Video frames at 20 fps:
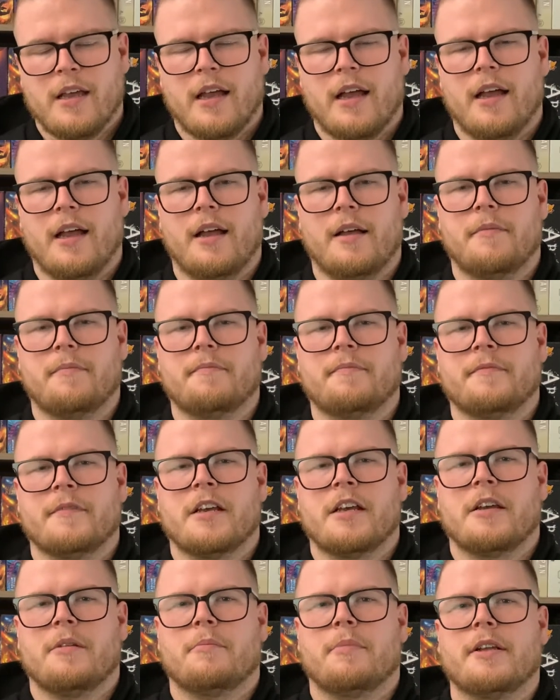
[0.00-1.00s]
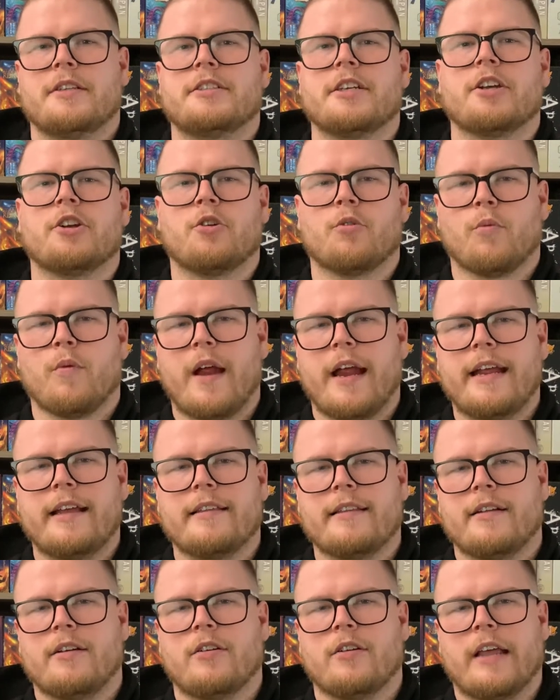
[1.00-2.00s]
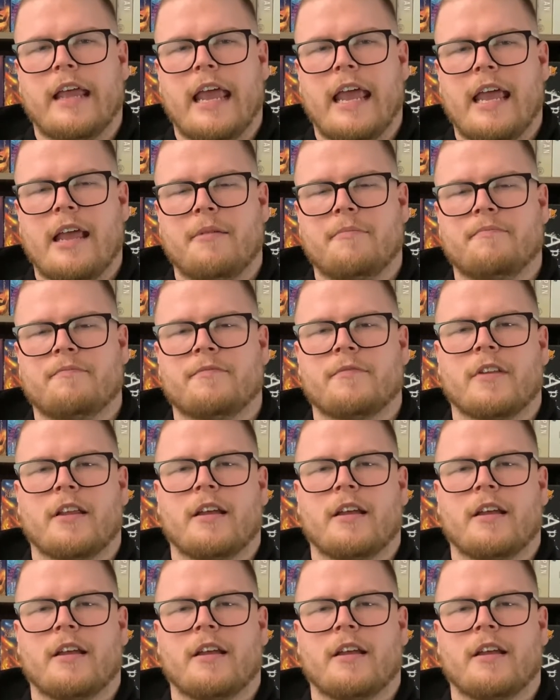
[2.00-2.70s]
But it's a great little game.